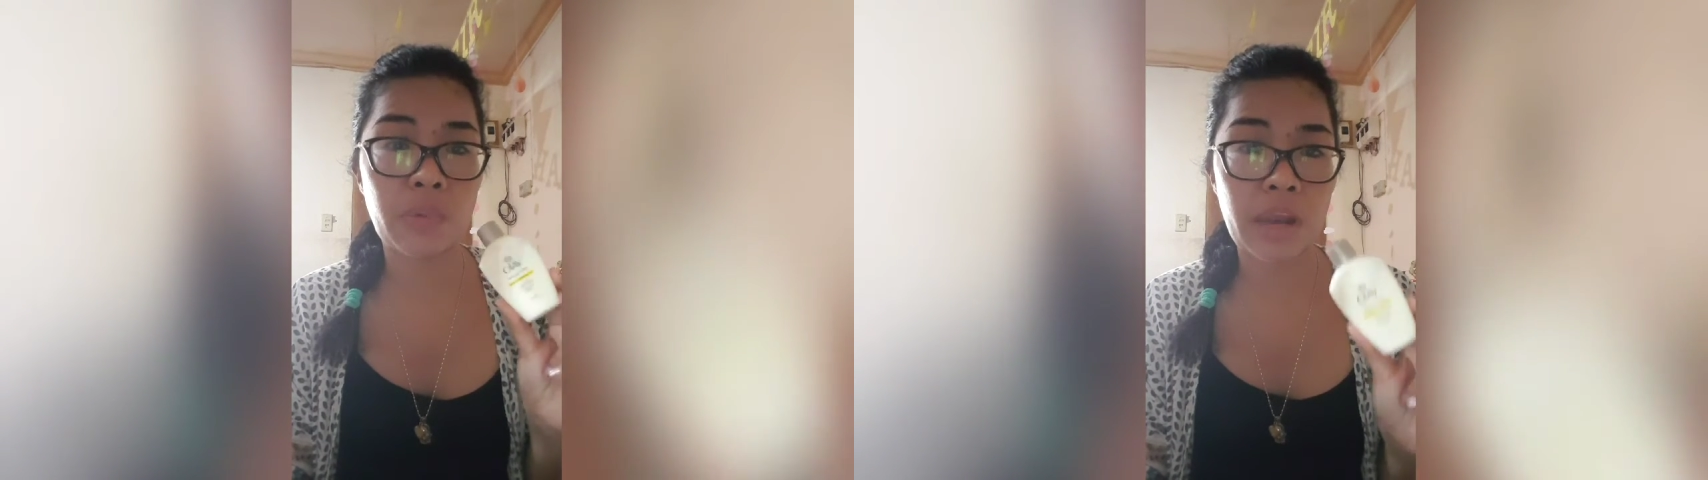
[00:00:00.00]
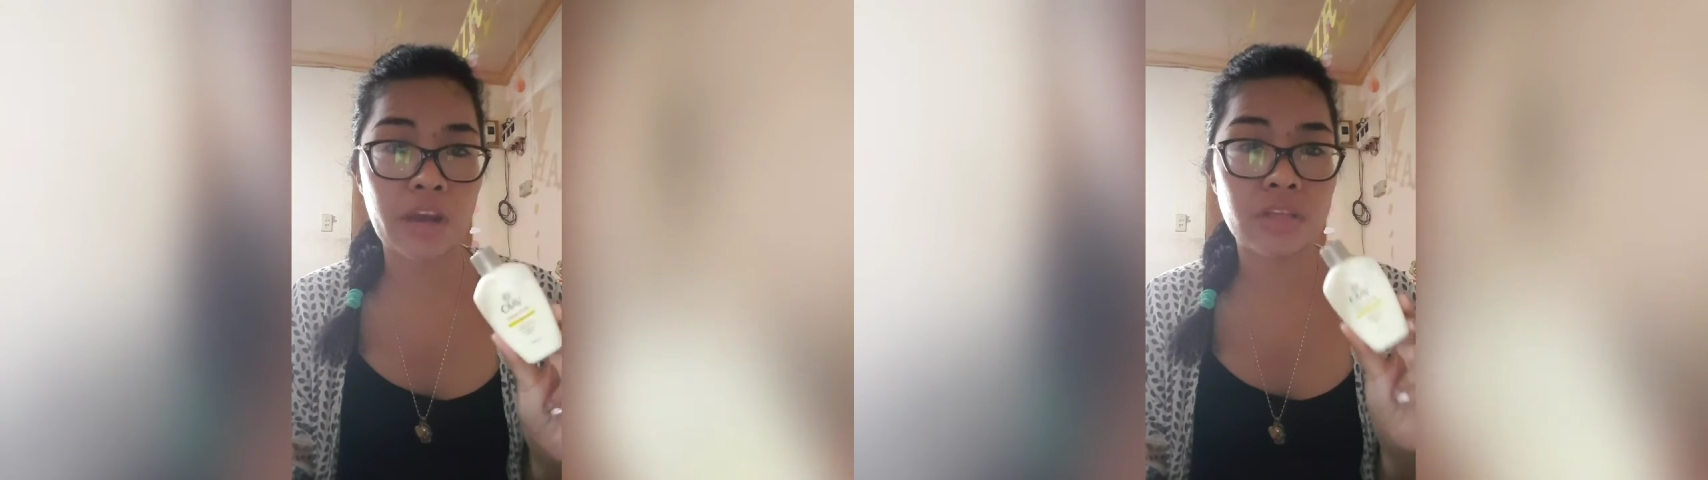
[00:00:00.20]

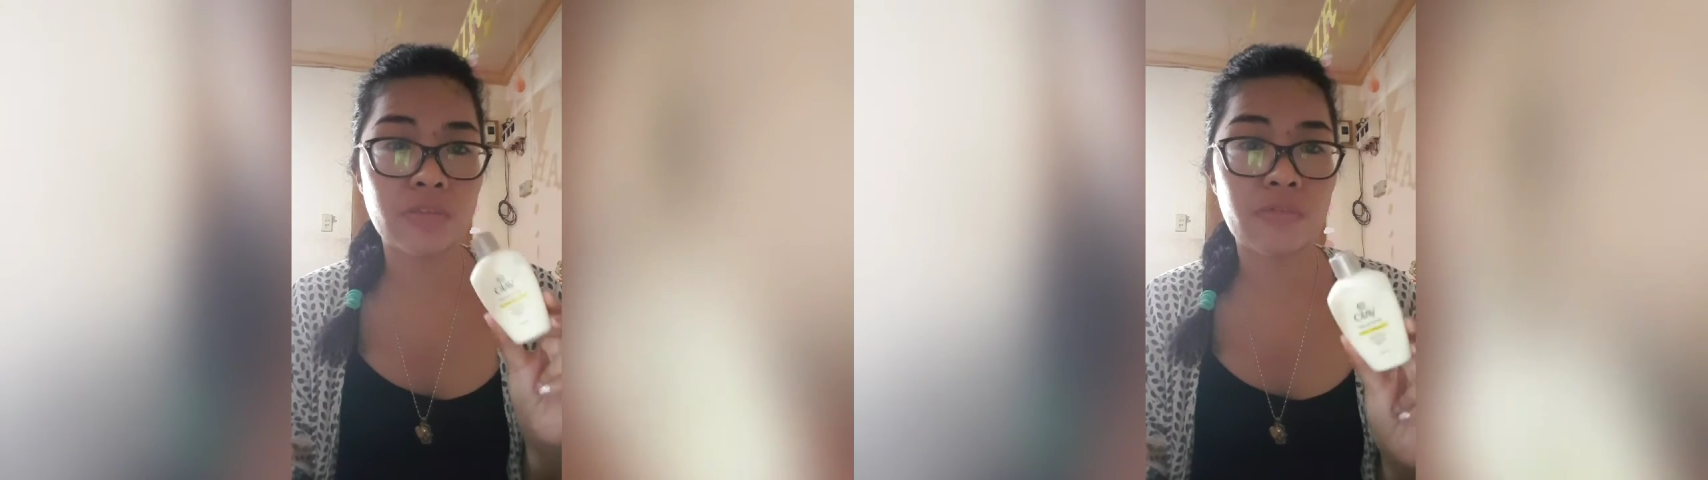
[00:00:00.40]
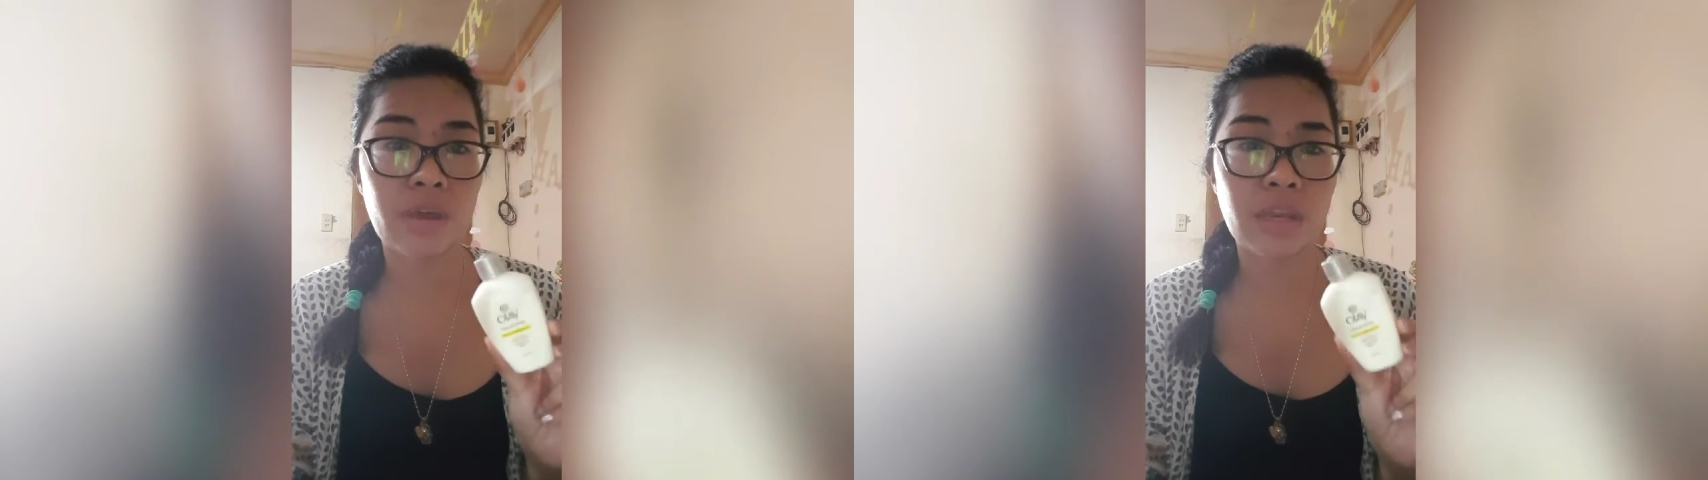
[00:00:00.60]
rare
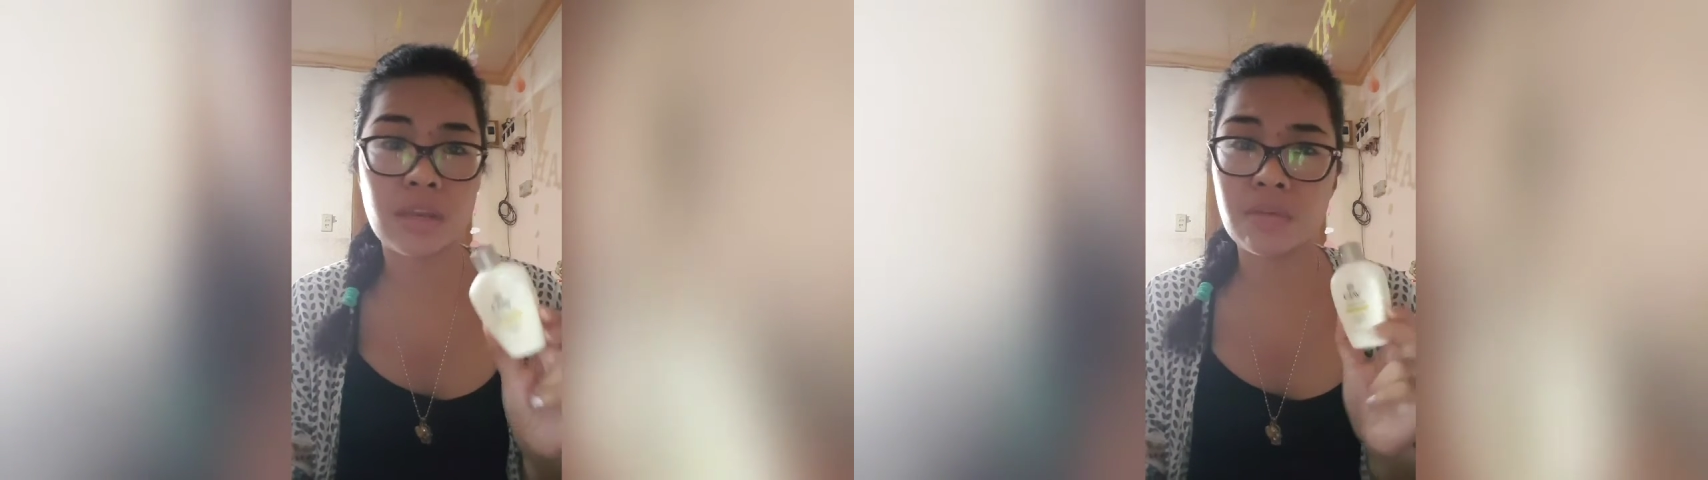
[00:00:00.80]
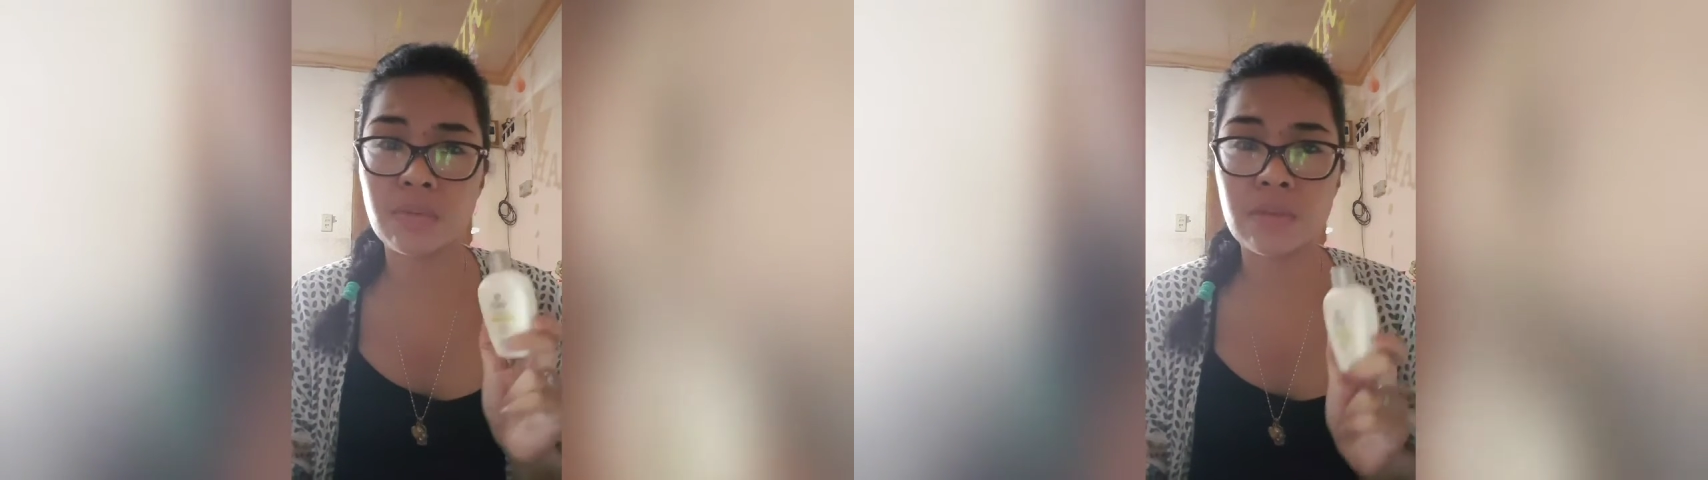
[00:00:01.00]
to
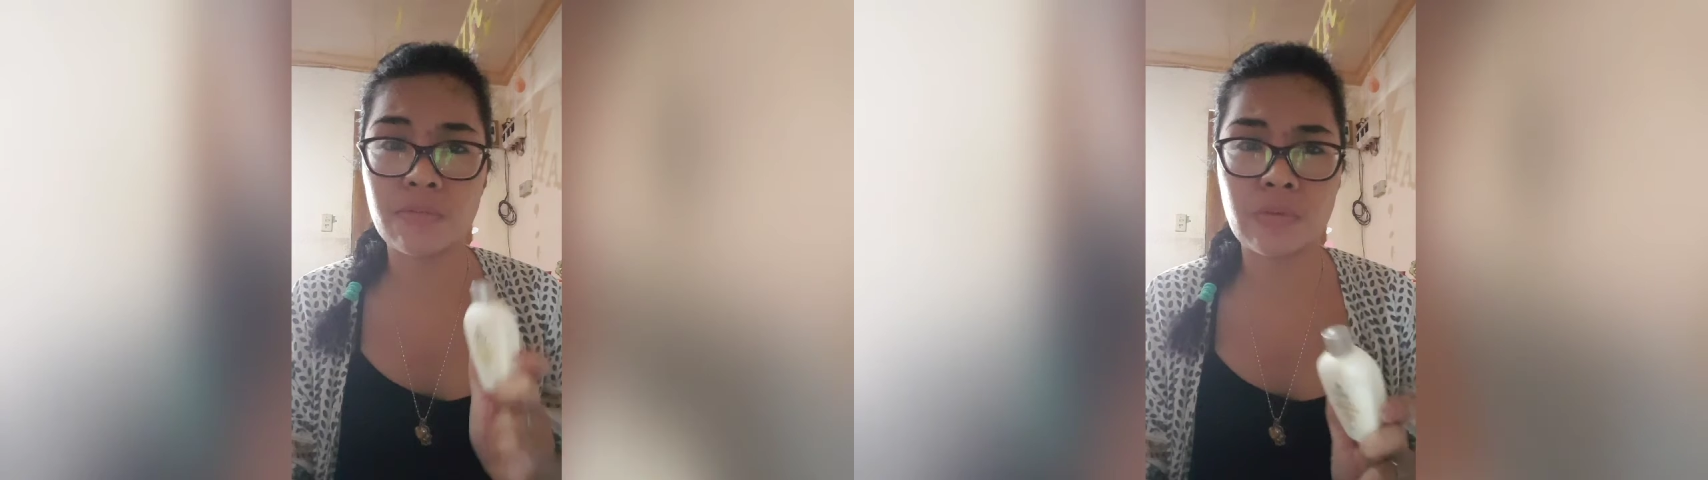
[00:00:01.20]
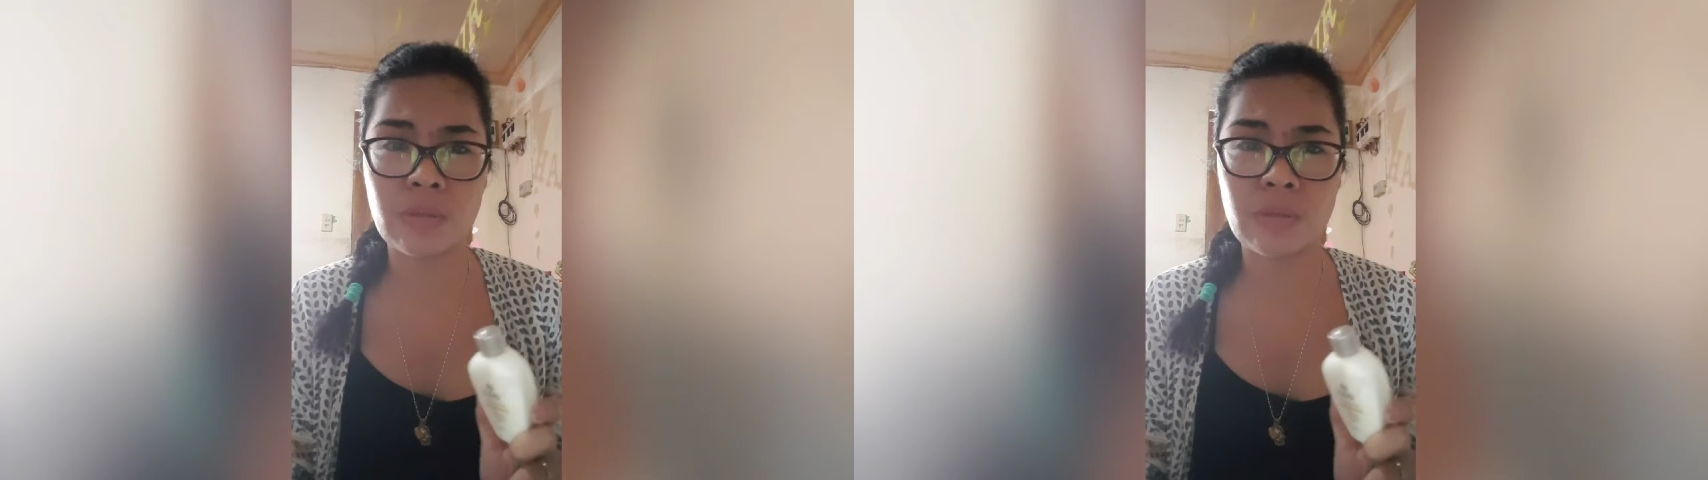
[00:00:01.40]
find here in the